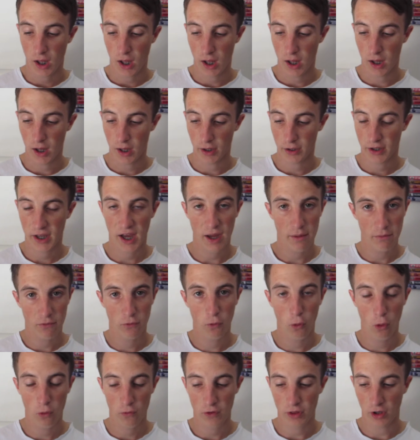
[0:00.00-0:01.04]
Came
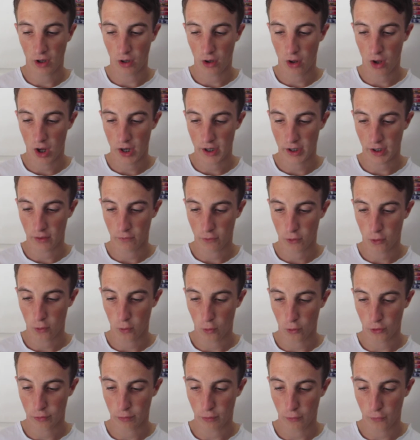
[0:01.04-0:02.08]
4th in the Lightning, of
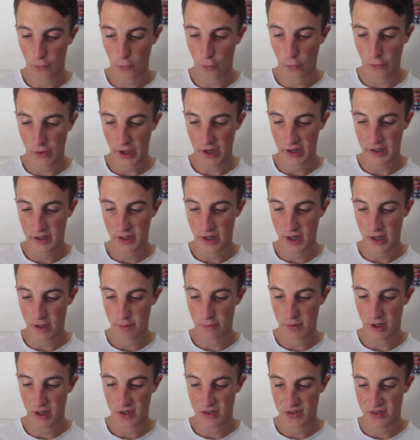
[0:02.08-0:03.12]
course. Before that
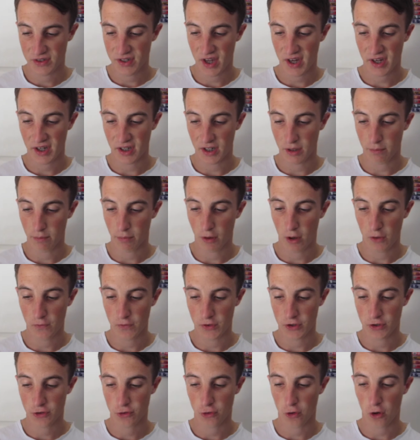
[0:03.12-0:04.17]
came second in both
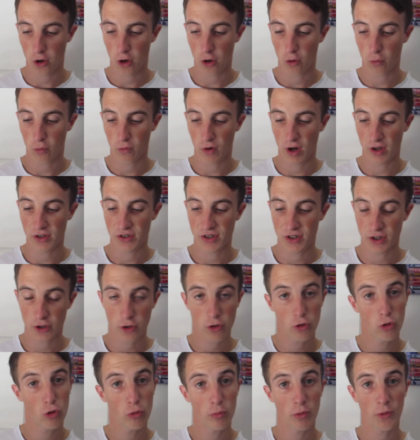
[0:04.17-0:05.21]
its trial runs. In the
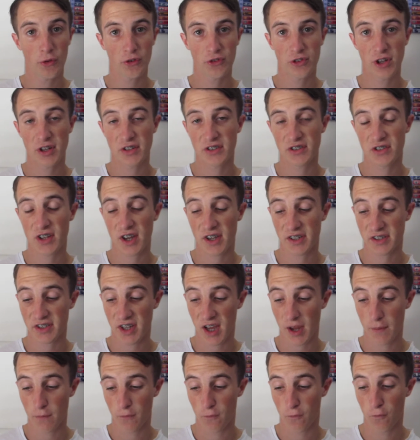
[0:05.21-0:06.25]
Coolmore Stud Stakes
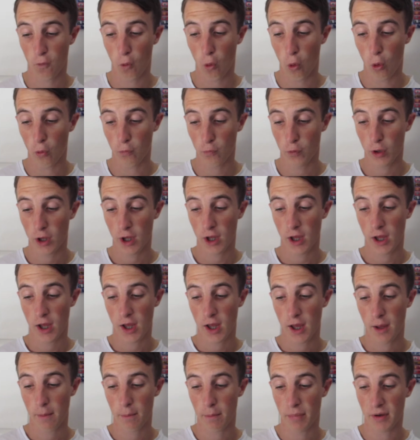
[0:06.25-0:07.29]
came 4th.
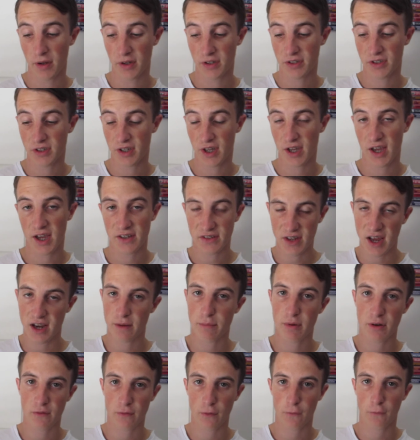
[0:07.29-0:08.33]
But has had
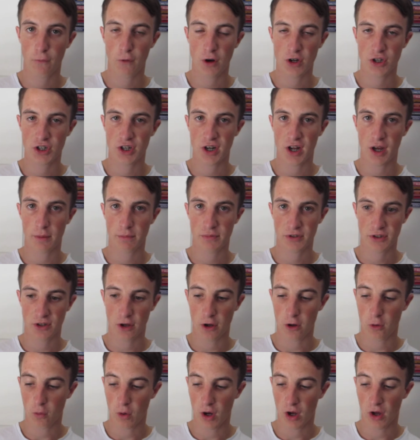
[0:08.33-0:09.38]
a bit of a freshen up,
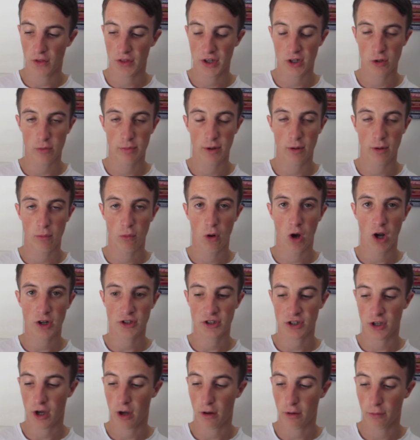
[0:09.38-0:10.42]
so I think it'll be right
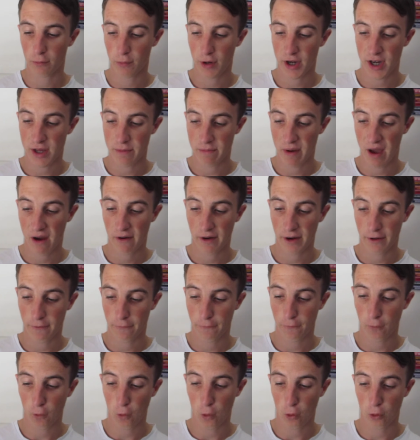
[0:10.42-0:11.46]
to go and ready. Barrier
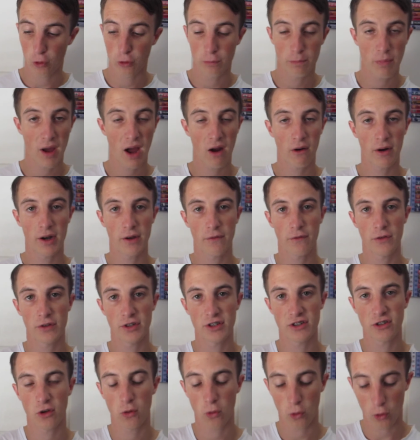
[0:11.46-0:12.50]
4, good barrier for
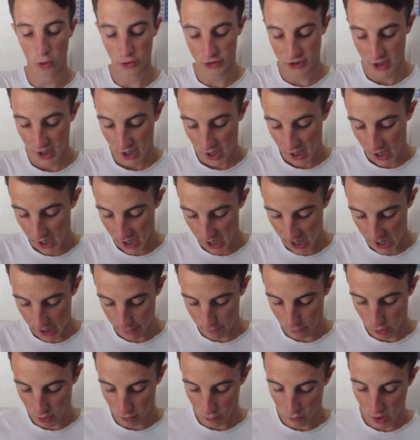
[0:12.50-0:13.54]
this horse. And
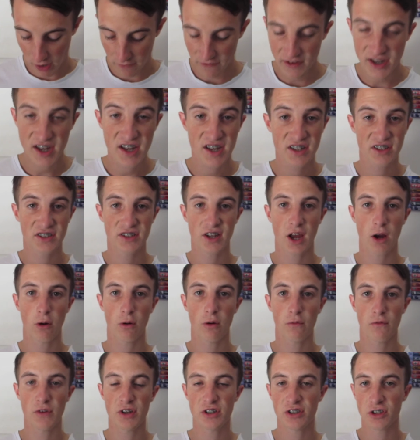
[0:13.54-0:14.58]
my roughie is
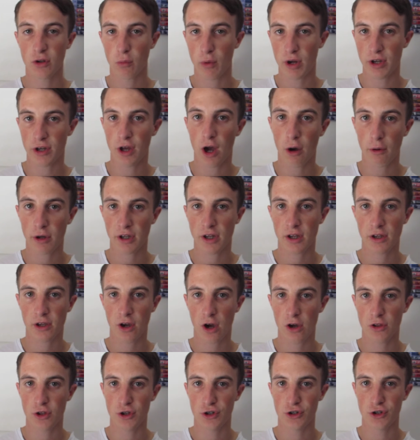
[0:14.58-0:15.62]
Terra Vista. We know it can
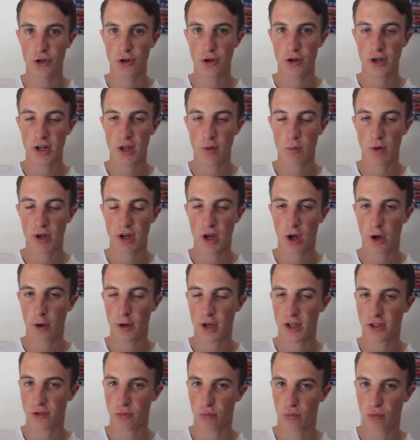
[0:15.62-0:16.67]
go the journey. We know
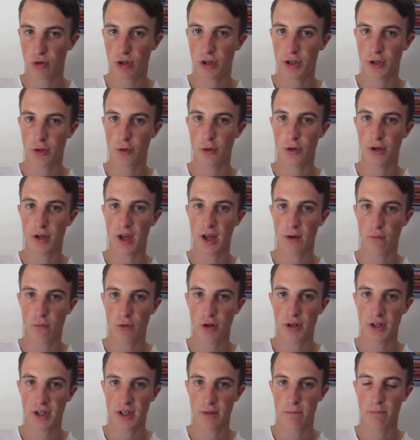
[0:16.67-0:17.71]
it's really good and
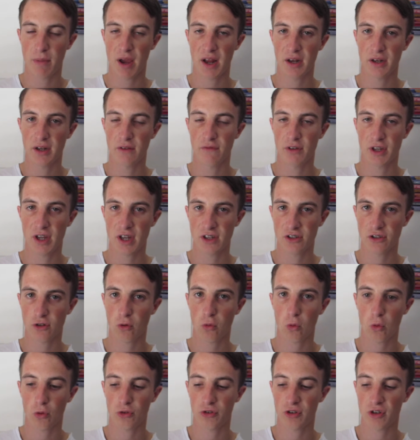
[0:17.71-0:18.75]
really competitive against
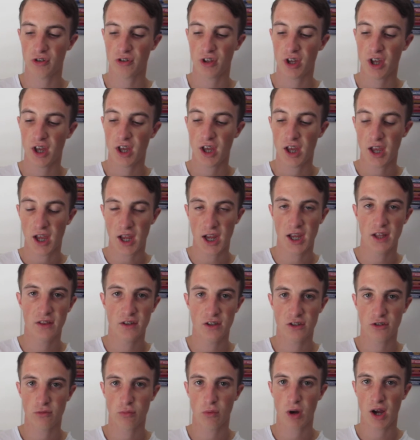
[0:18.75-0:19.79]
horses in
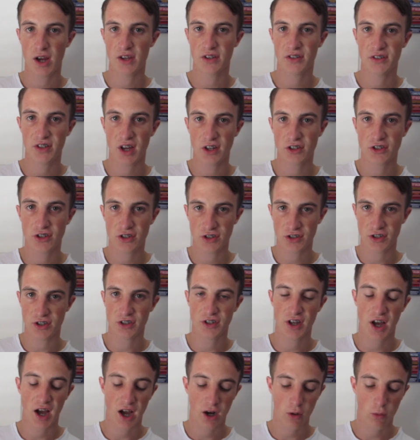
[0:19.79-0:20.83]
this race, such as
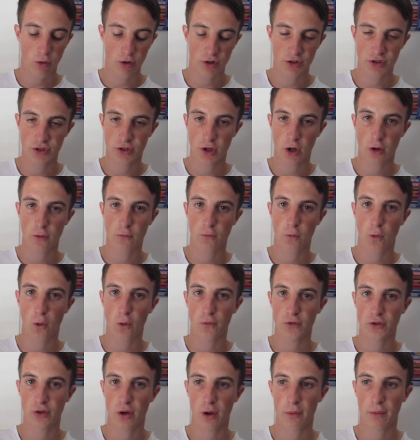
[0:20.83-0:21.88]
Chautauqua and so
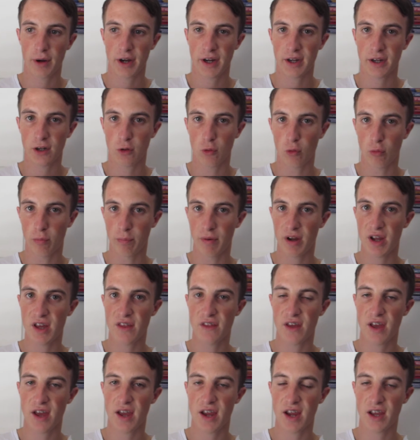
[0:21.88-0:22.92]
forth. So I reckon it will be
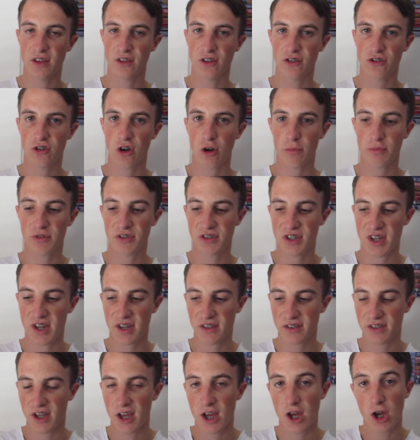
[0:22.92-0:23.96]
there in the top
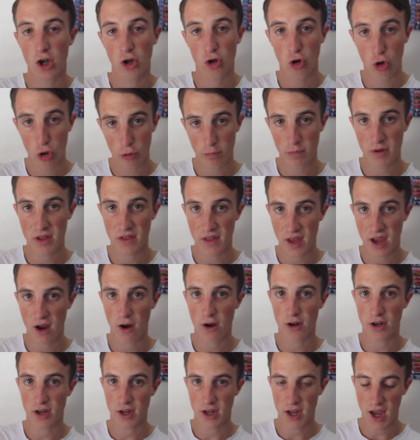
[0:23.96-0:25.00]
6. Could be
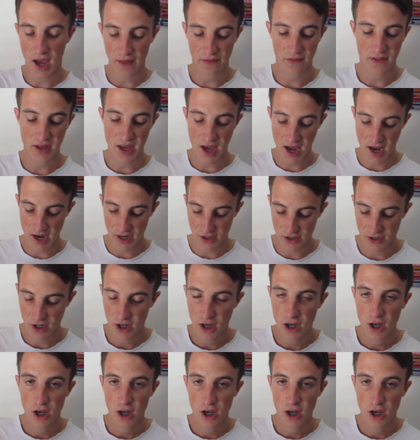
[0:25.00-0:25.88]
there at the end.